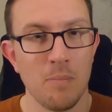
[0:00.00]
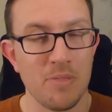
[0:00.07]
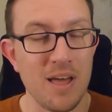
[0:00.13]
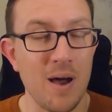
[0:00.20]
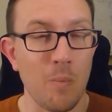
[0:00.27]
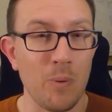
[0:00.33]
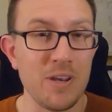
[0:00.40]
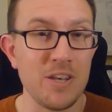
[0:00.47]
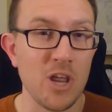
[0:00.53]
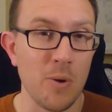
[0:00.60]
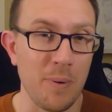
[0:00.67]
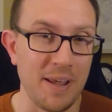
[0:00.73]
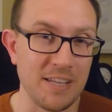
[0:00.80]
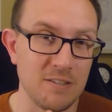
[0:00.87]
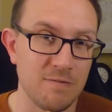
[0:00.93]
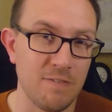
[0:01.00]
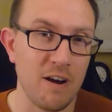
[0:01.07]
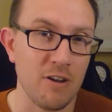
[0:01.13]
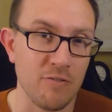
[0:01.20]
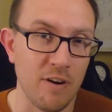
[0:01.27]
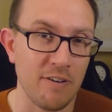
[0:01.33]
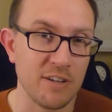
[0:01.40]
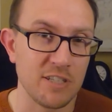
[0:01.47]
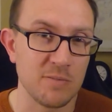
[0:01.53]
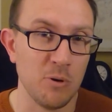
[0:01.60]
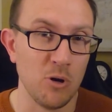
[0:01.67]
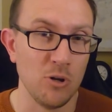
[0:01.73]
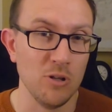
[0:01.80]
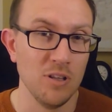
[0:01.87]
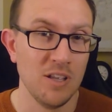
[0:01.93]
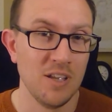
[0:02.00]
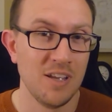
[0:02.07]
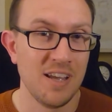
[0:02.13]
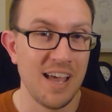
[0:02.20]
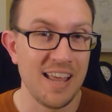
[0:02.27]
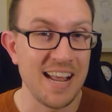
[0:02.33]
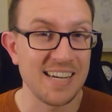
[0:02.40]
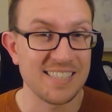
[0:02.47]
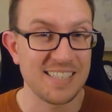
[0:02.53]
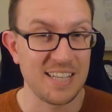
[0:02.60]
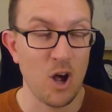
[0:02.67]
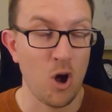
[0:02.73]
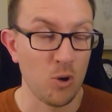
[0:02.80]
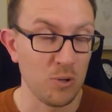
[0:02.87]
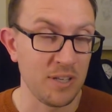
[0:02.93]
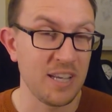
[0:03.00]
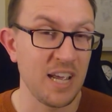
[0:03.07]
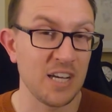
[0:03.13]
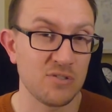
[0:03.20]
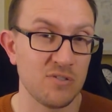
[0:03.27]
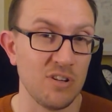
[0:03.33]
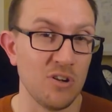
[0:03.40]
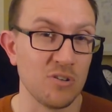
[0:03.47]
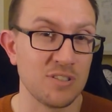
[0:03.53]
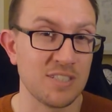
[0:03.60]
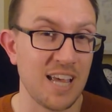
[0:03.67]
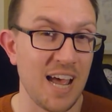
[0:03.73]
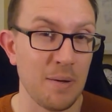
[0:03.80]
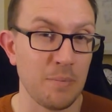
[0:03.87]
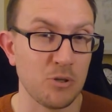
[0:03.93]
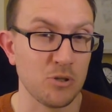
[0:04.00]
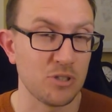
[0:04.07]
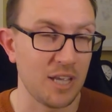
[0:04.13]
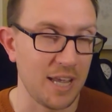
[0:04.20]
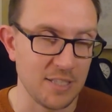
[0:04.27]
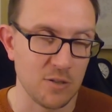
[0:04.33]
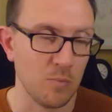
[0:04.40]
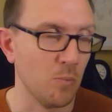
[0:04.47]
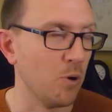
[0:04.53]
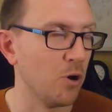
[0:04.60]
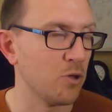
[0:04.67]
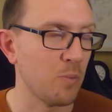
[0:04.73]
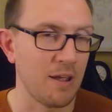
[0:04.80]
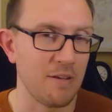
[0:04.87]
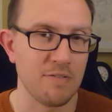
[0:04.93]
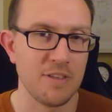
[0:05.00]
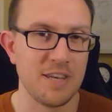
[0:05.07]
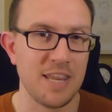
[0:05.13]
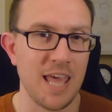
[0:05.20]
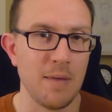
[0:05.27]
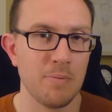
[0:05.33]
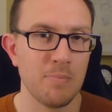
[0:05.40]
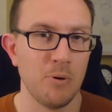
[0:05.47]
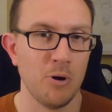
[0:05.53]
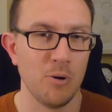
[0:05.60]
but that window is very, very small, and actually holding cash for a long time just isn't worth waiting for the dip.